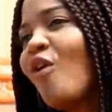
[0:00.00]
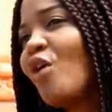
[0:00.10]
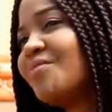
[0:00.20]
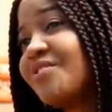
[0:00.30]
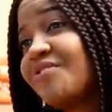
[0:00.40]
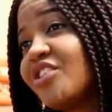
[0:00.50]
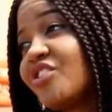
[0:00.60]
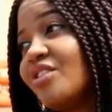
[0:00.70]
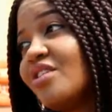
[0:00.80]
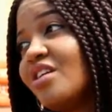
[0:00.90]
for
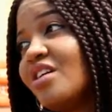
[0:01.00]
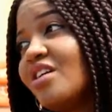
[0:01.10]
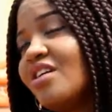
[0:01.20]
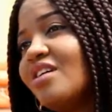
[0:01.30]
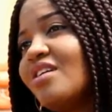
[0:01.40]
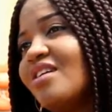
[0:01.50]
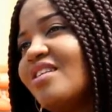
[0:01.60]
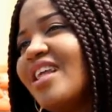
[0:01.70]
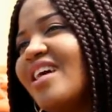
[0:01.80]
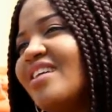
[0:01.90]
observation,
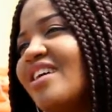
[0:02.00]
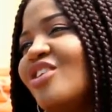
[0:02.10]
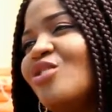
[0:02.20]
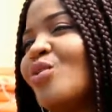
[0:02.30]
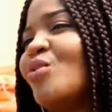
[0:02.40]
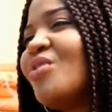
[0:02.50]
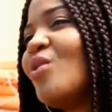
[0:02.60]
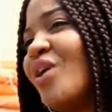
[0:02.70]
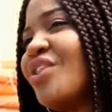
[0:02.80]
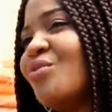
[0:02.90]
then you wouldn't be
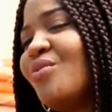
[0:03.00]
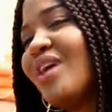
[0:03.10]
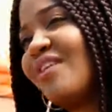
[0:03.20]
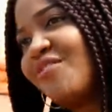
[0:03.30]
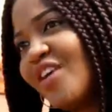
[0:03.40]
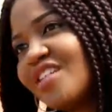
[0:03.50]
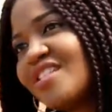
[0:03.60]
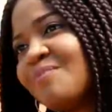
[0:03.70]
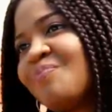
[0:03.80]
going through that phase.